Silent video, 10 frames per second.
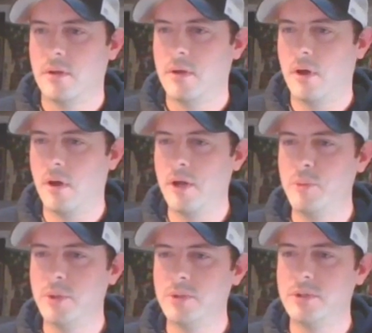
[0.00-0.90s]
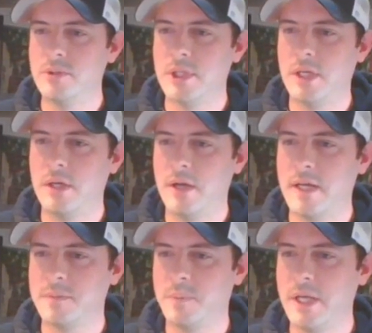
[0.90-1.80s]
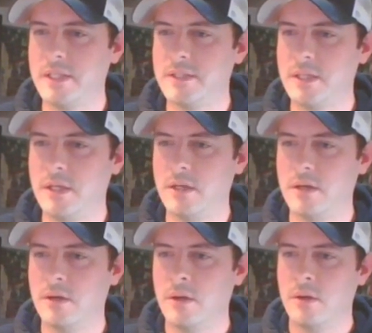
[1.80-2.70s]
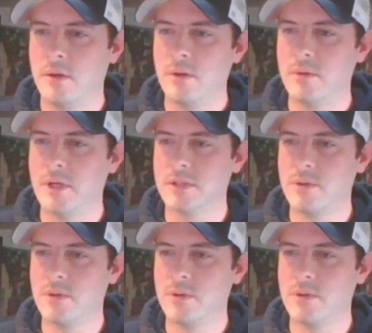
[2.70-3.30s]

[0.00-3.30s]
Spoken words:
Onibushu's in here. S. Blank's in here. Who else?